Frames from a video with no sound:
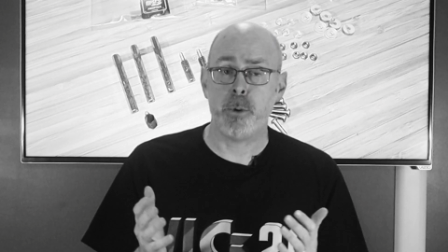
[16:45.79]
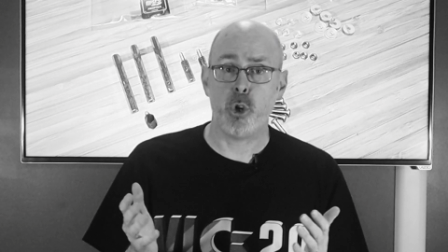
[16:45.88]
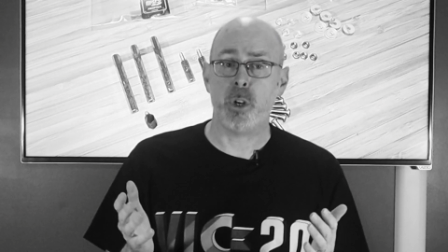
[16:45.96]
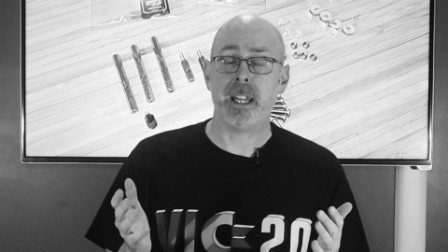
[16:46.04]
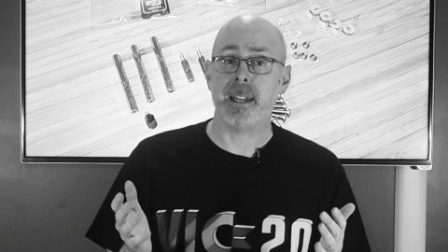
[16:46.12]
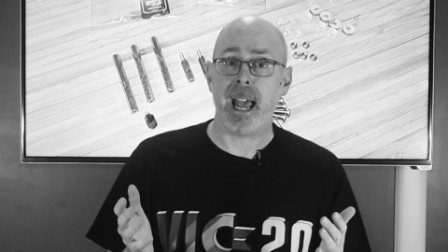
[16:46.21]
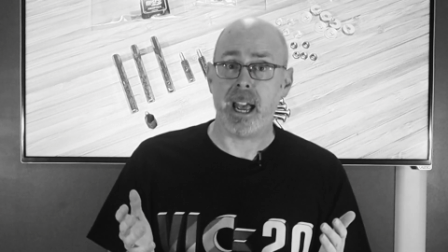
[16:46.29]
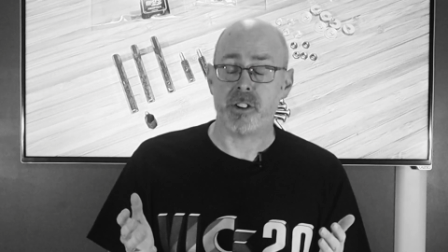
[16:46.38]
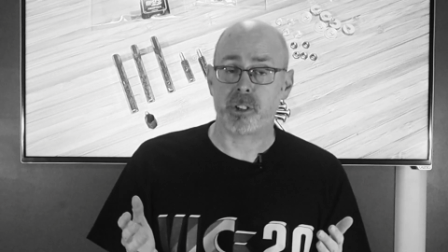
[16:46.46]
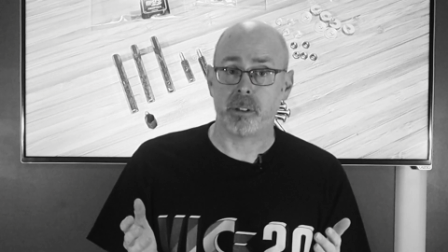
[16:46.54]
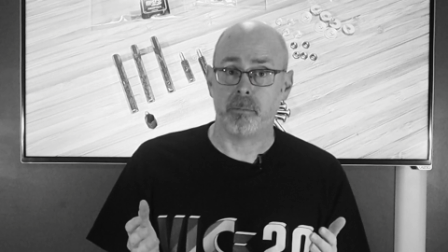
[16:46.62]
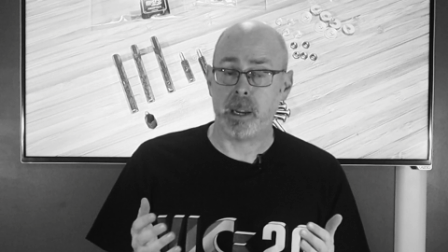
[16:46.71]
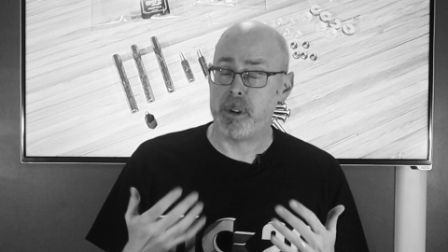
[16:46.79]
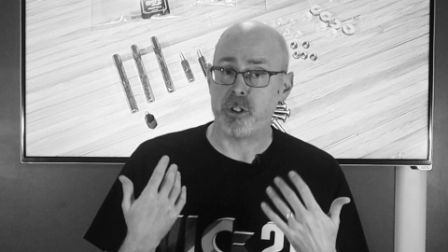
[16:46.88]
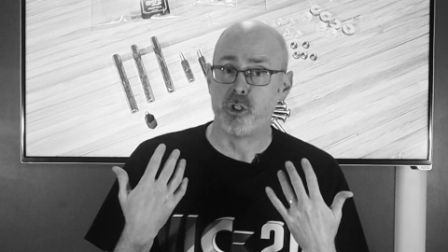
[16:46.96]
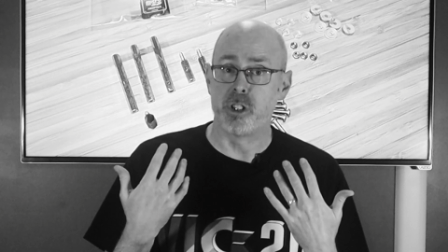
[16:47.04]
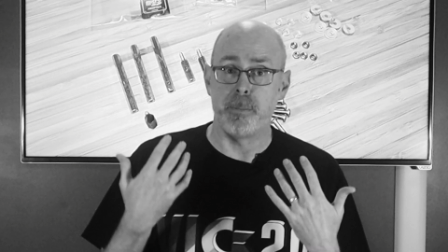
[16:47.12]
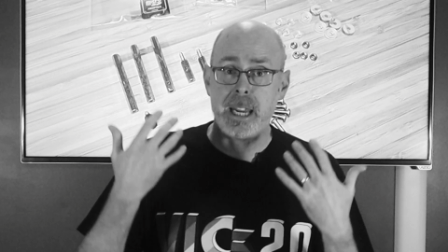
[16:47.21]
Or maybe you didn't ask.
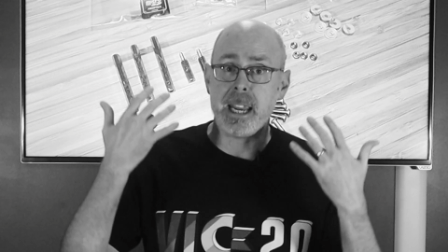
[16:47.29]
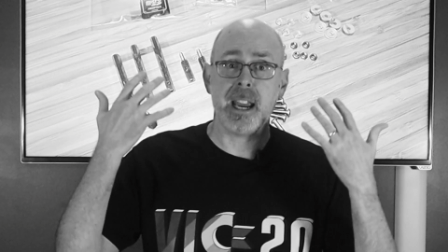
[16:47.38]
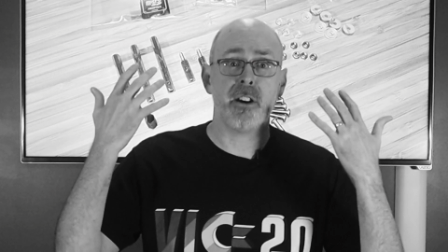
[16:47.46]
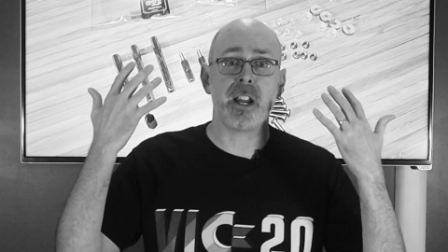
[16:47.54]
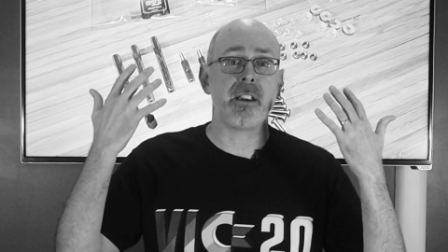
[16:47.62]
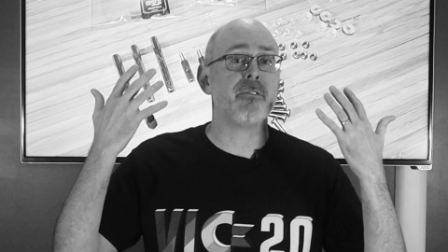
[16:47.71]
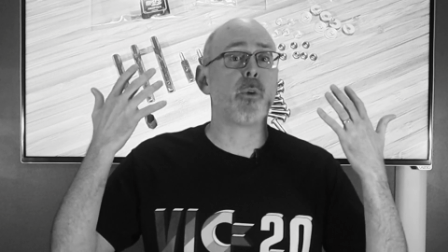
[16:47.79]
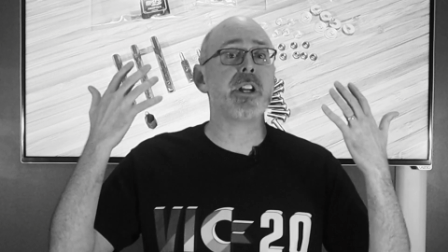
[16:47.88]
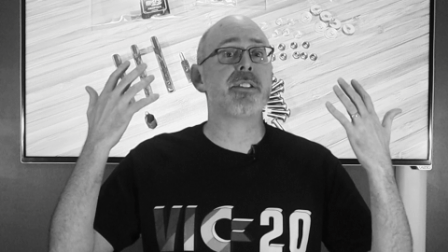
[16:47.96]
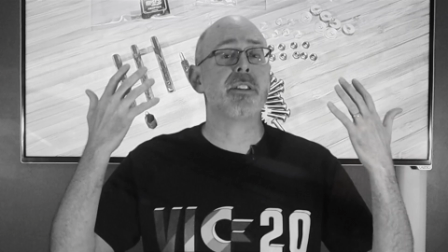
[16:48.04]
Maybe it's just me hearing